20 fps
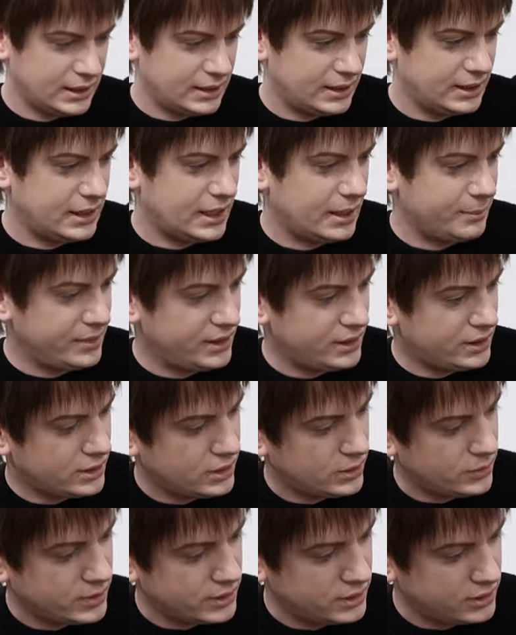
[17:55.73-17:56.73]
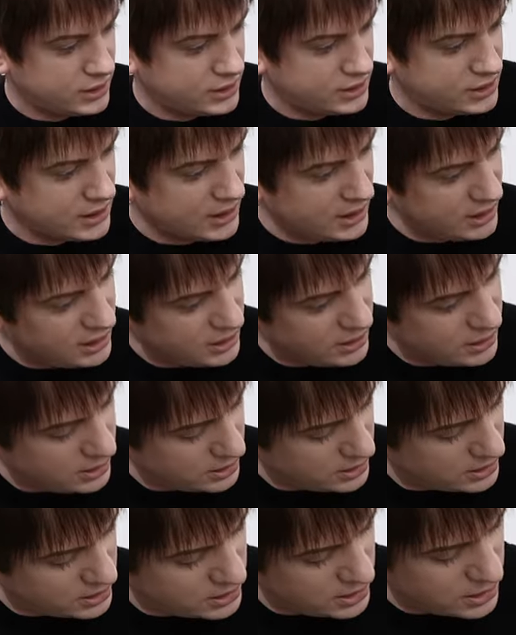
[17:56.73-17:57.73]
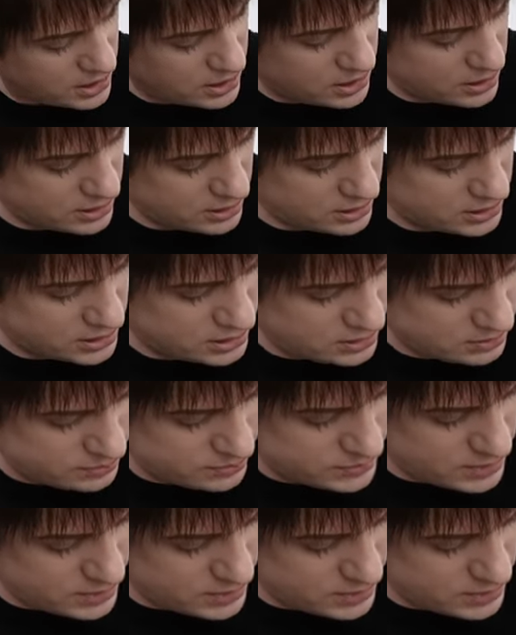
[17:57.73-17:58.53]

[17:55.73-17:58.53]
Let me know what you think. I